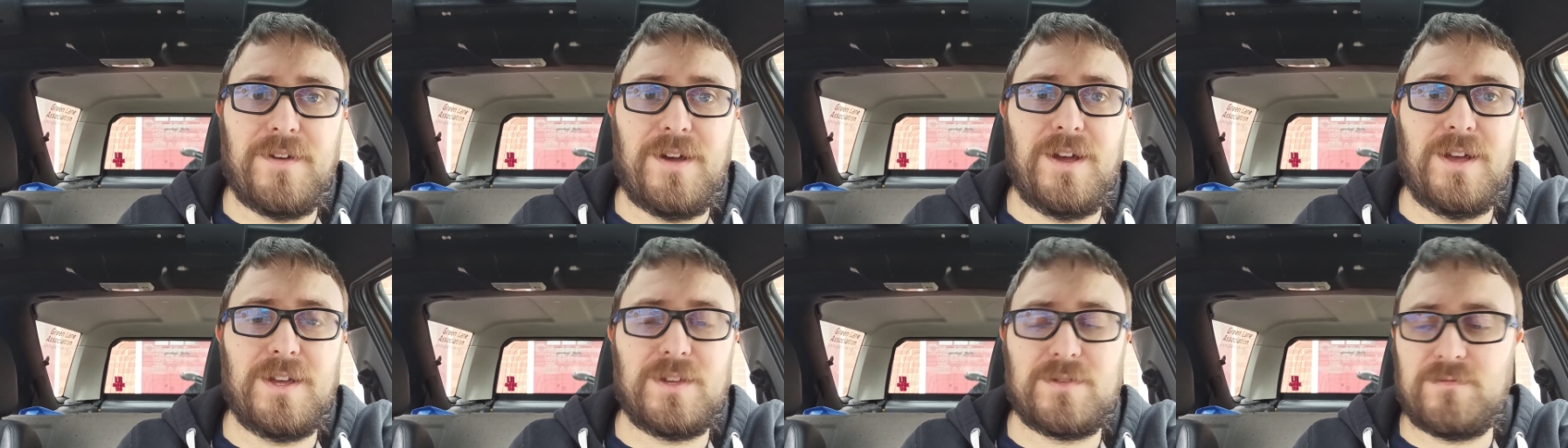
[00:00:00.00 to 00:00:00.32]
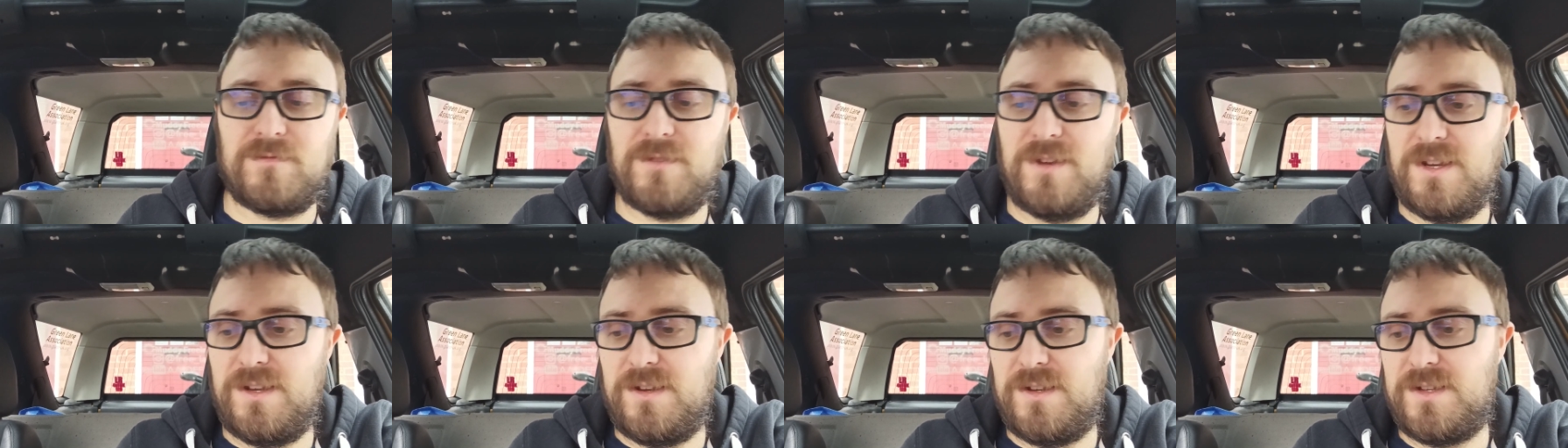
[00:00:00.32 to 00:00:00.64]
It's really
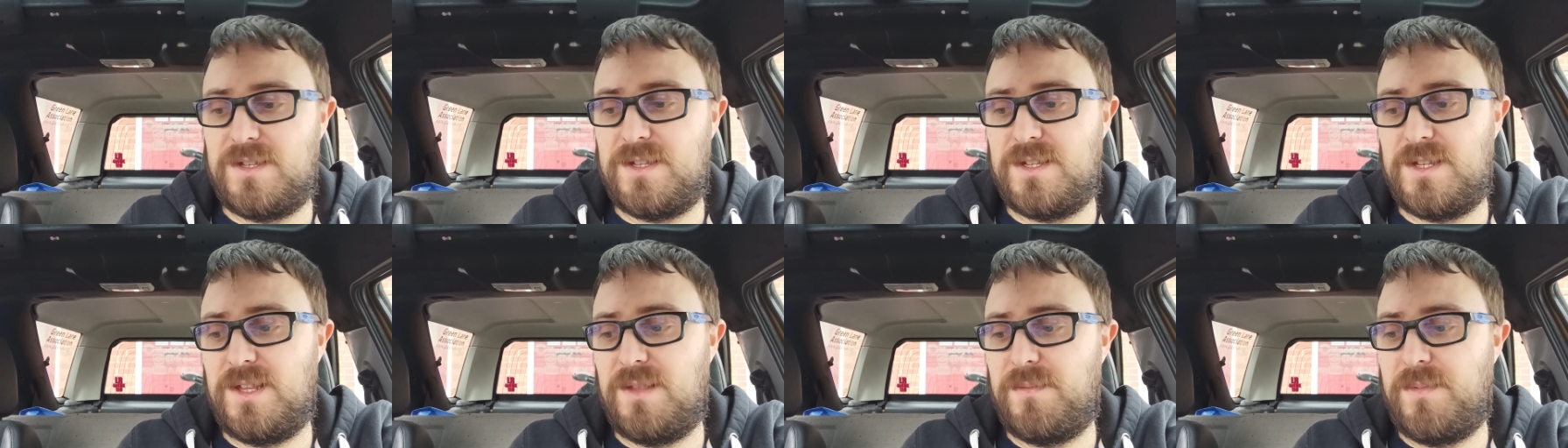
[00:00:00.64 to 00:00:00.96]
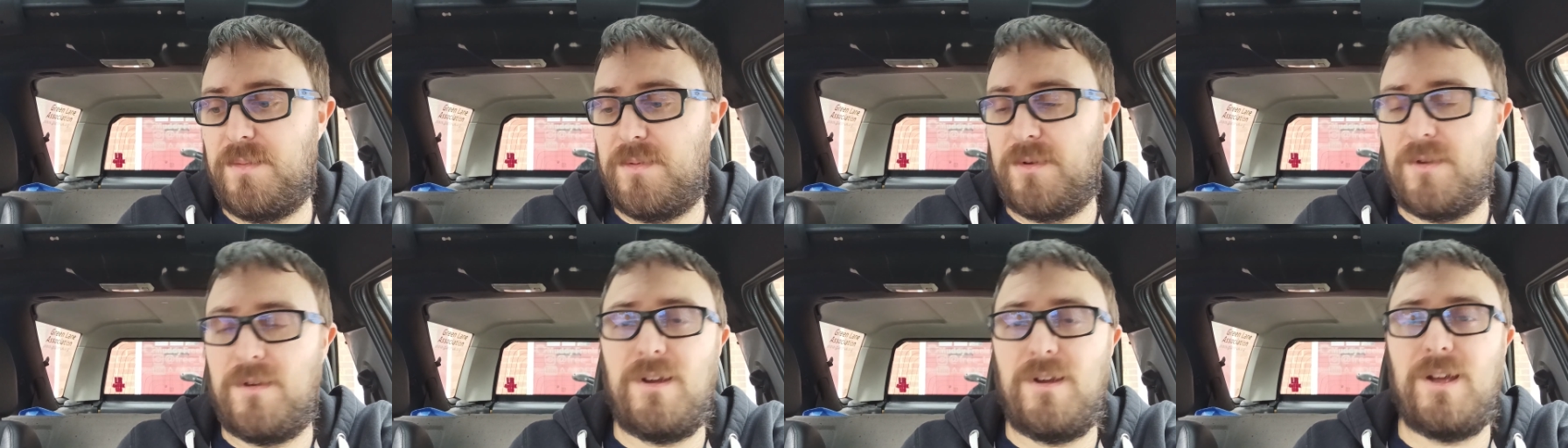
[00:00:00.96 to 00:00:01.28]
nice to see that people
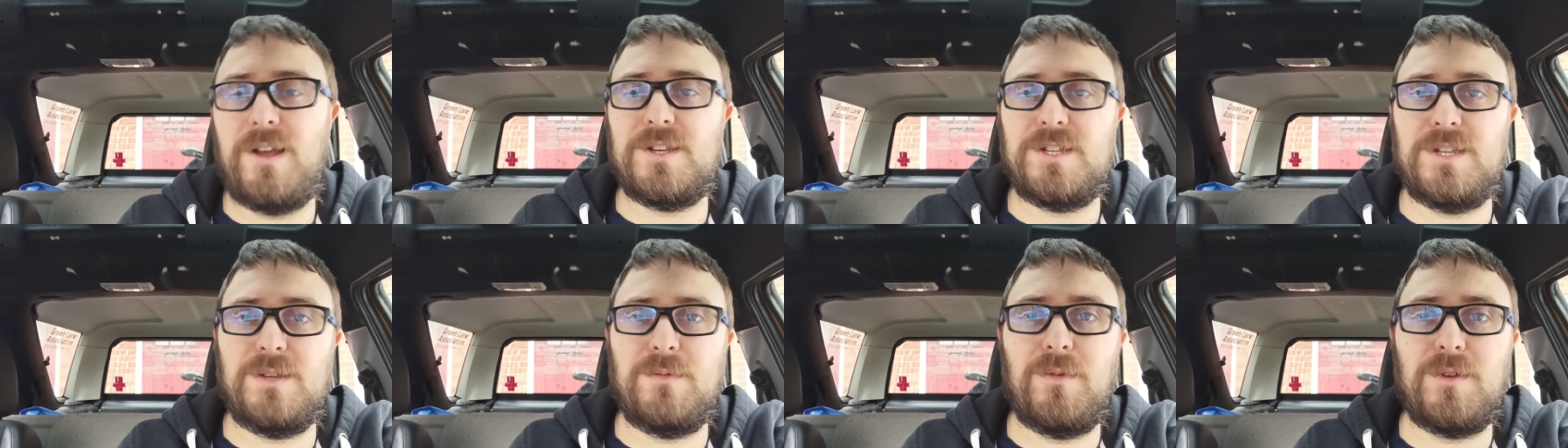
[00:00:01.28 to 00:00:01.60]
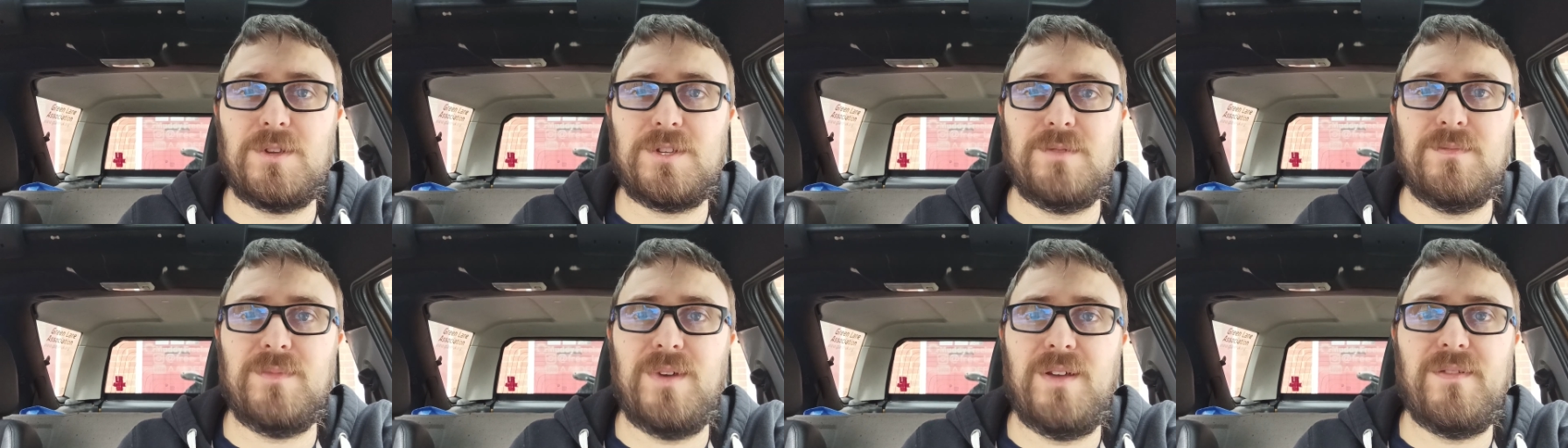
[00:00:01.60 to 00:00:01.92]
are actually watching
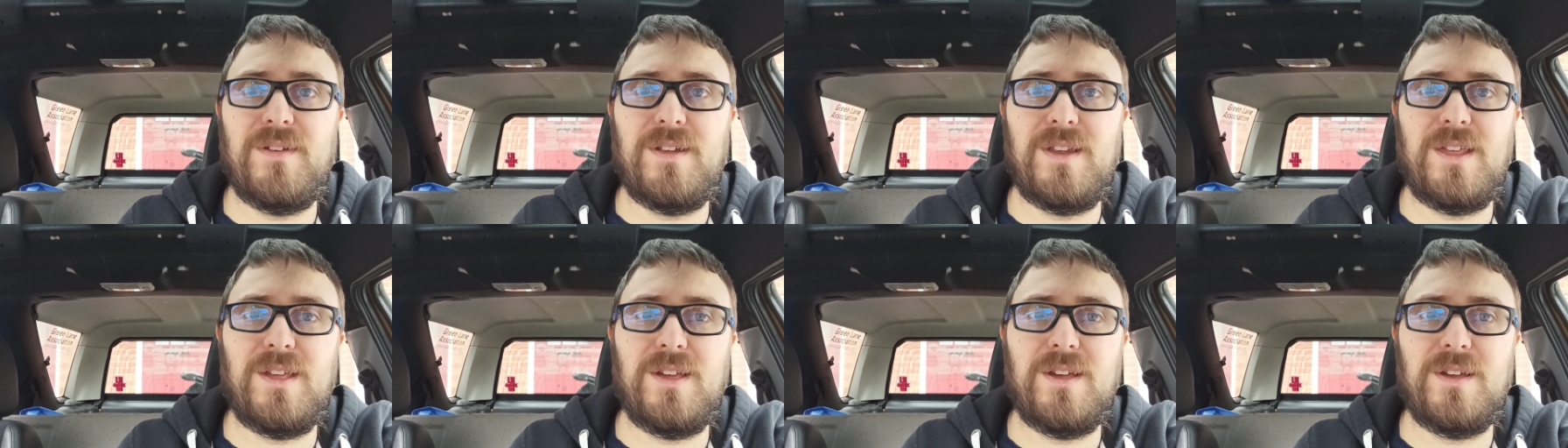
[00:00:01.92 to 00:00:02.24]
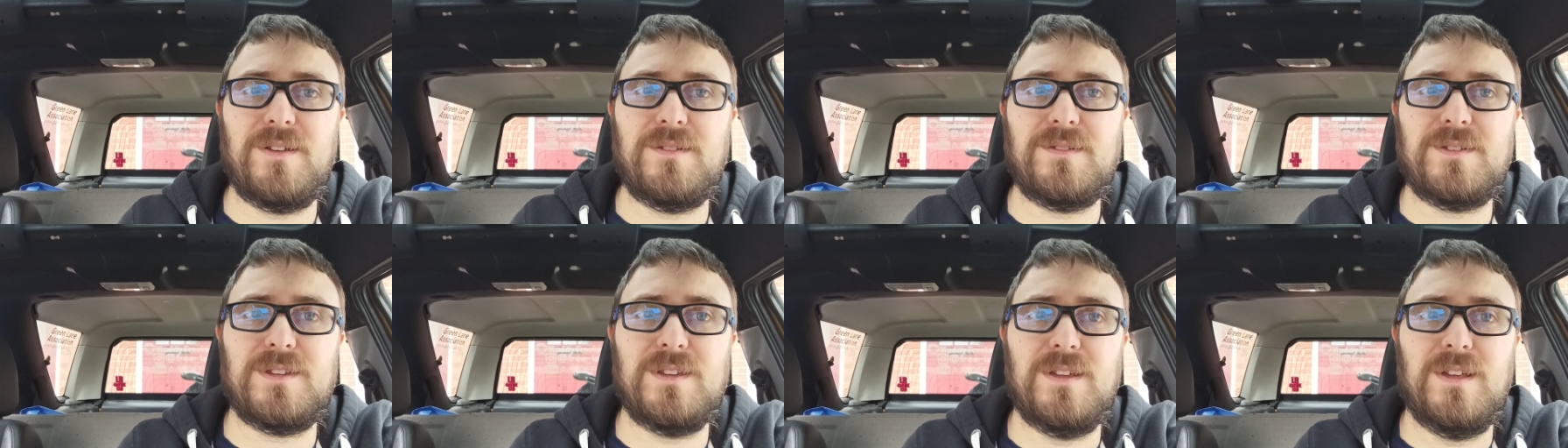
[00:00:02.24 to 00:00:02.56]
my
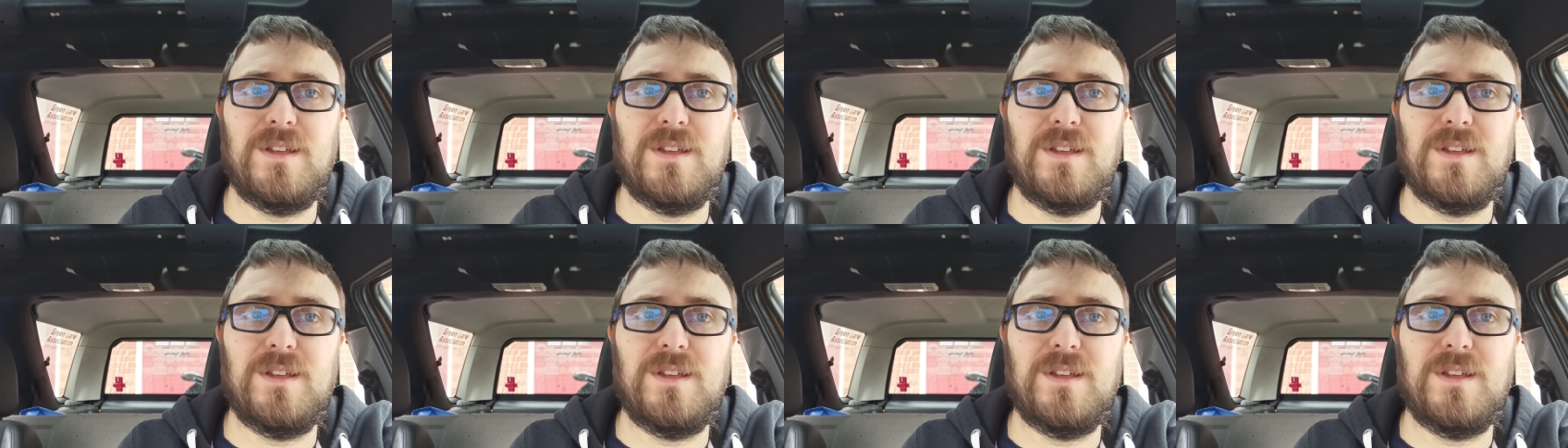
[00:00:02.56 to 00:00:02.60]
videos.